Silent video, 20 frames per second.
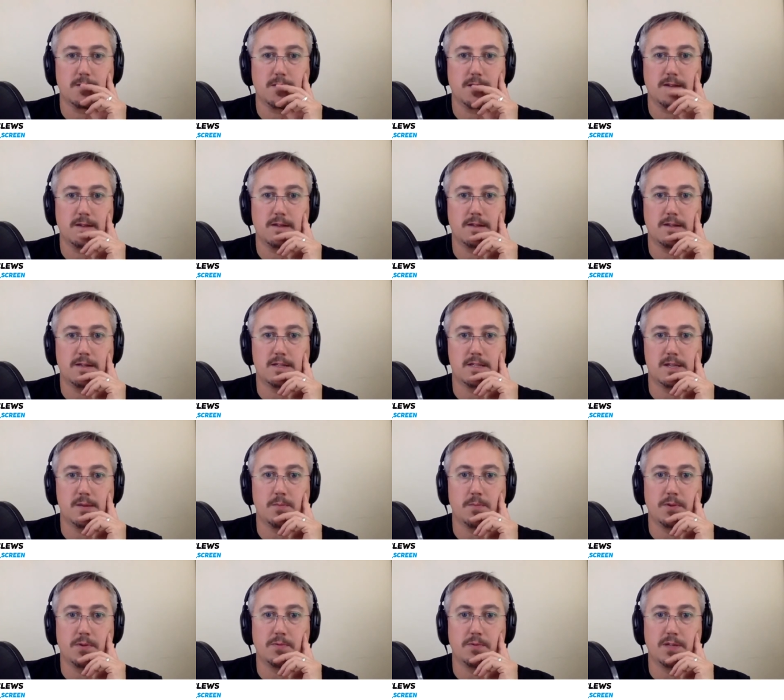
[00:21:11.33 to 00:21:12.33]
it's
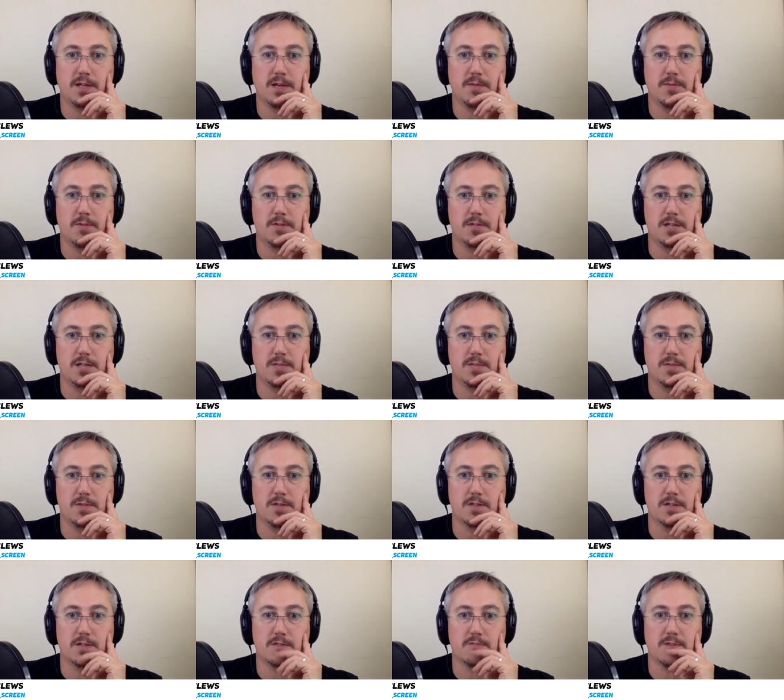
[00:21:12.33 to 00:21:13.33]
simple with the MOTs
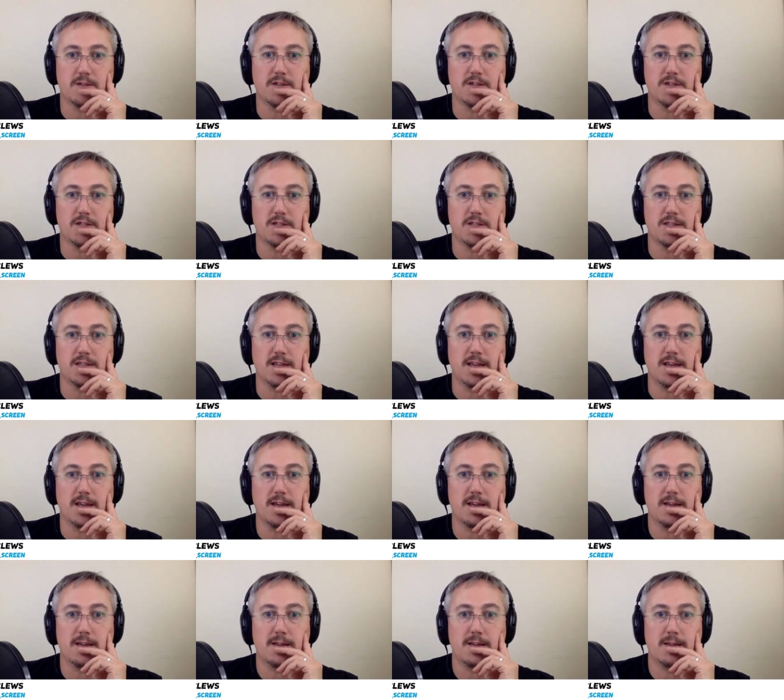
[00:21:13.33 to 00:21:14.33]
because it's registered there.